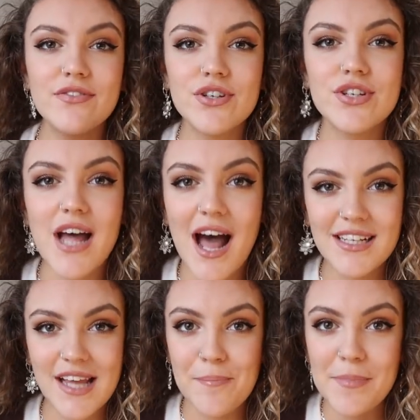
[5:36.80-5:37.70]
have just
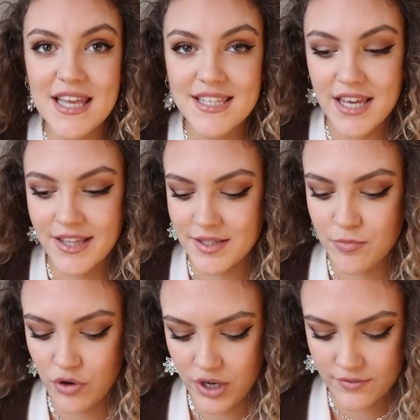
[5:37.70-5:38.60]
had a meeting this
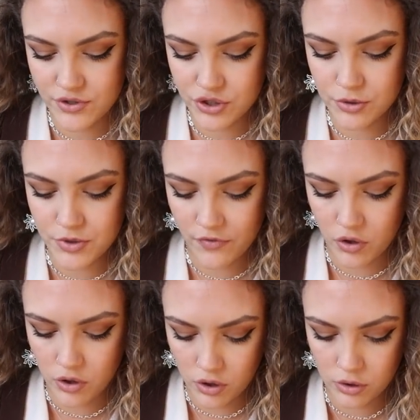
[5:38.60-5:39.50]
morning. I've just jumped off a
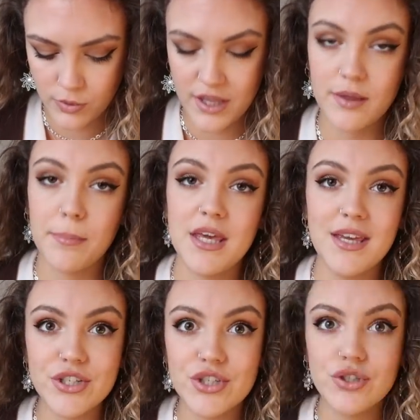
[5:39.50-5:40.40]
call with
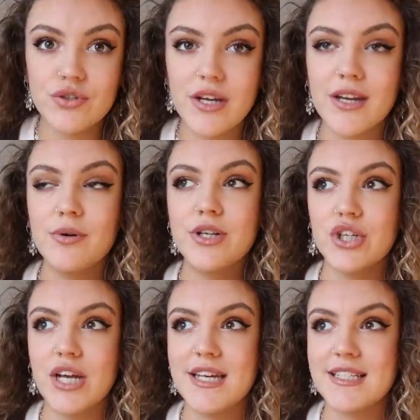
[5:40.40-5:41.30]
Peach Street,
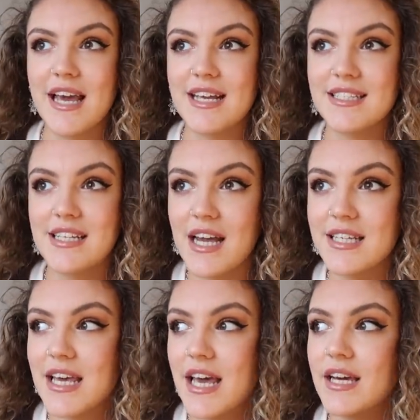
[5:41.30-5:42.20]
which is
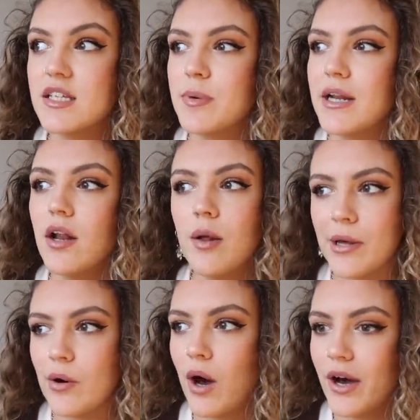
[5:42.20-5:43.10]
exciting. It's been a little
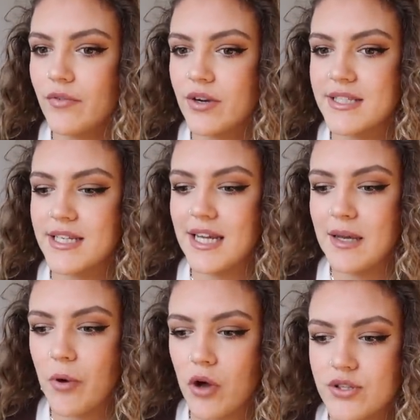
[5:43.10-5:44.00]
bit quiet
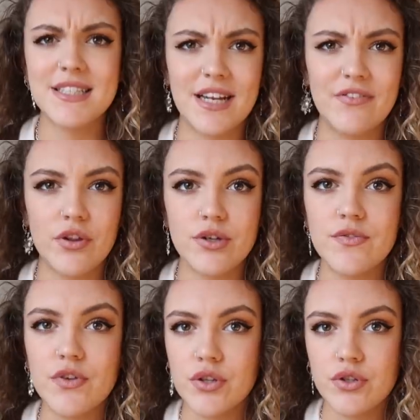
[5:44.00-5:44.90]
recently because basically, for those
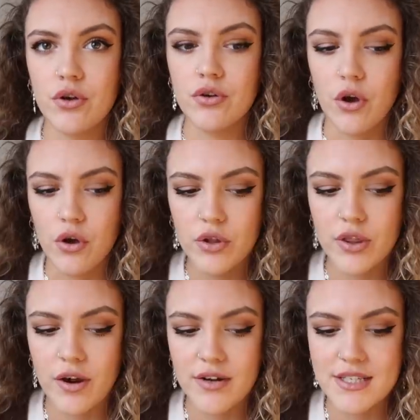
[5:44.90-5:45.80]
of you that don't know,
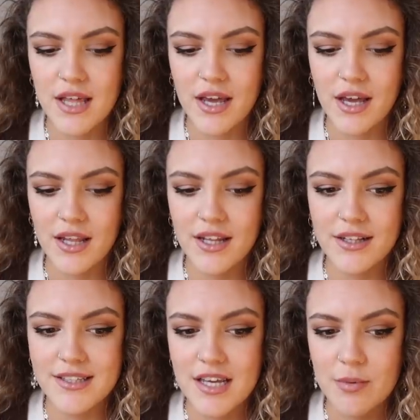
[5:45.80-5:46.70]
there is like a
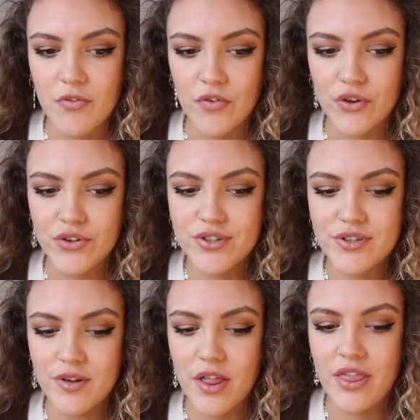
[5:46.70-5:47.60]
little team of
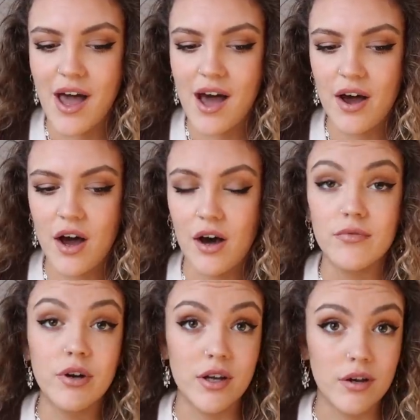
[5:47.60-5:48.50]
us that
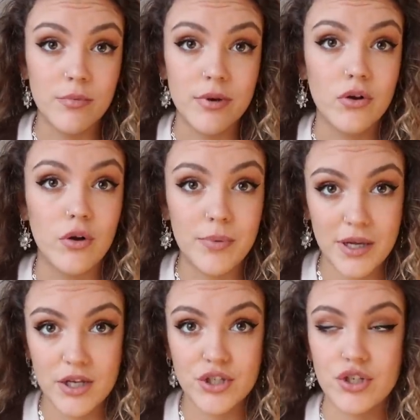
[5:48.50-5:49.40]
are running a company called
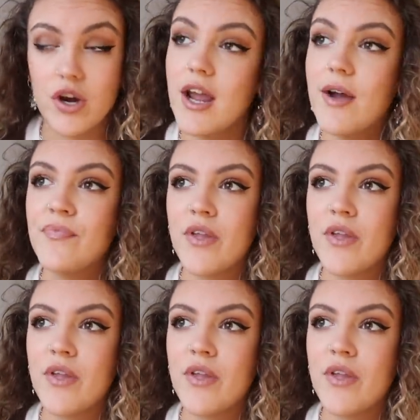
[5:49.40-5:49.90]
Peach Street.